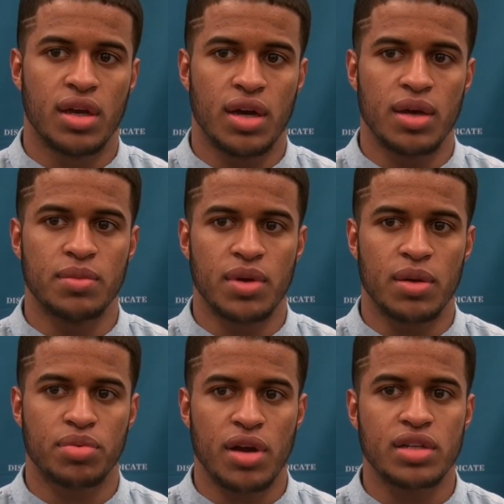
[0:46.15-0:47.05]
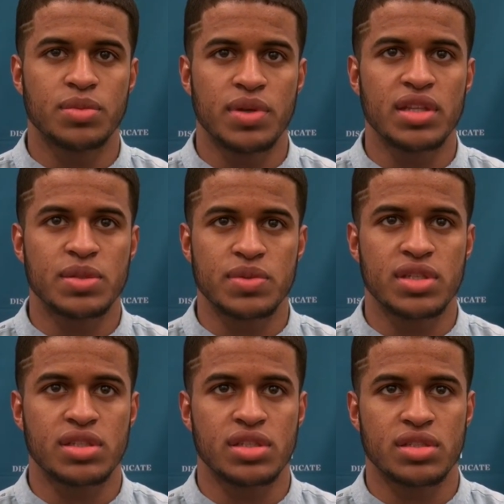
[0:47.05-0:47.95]
I'm proud to be in this
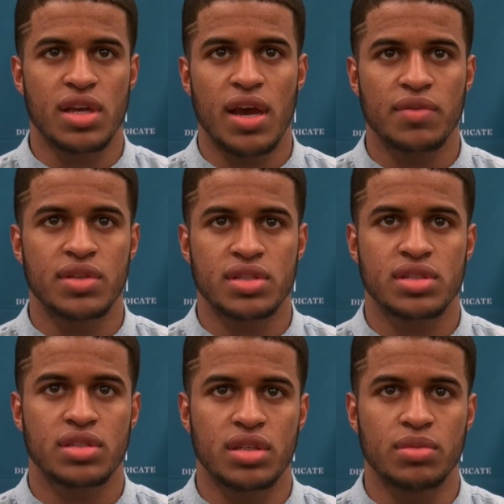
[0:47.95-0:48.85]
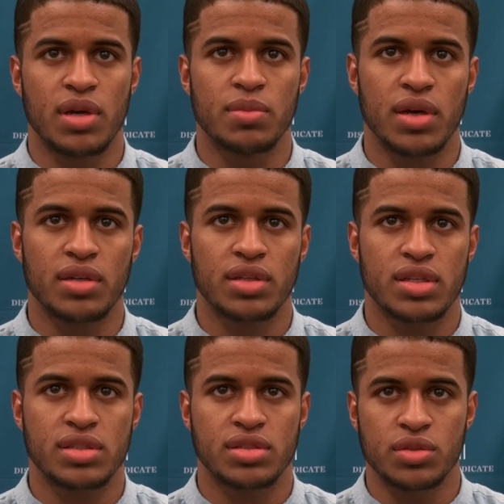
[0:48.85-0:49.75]
position to have this under my belt
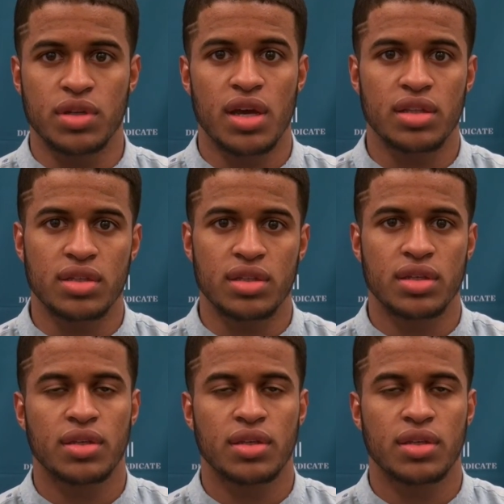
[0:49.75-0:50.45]
as a student athlete.